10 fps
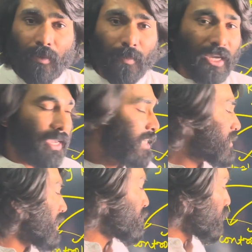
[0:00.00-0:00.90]
Because
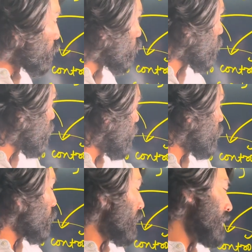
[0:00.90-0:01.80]
if they don't
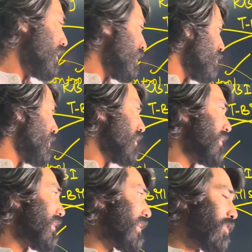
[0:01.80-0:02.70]
control it,
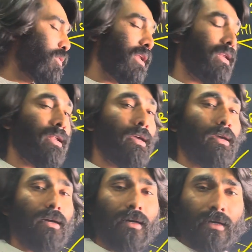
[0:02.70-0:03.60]
ultimately it will
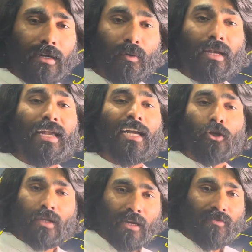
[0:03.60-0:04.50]
lead
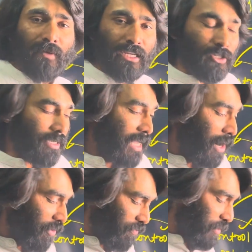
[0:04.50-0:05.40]
to the inflation.
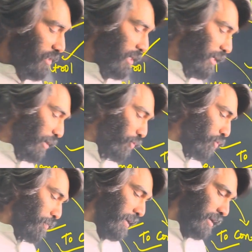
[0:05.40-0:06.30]
Now if you see
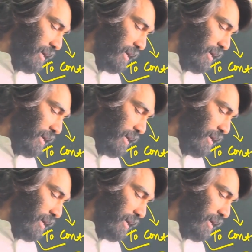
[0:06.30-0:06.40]
European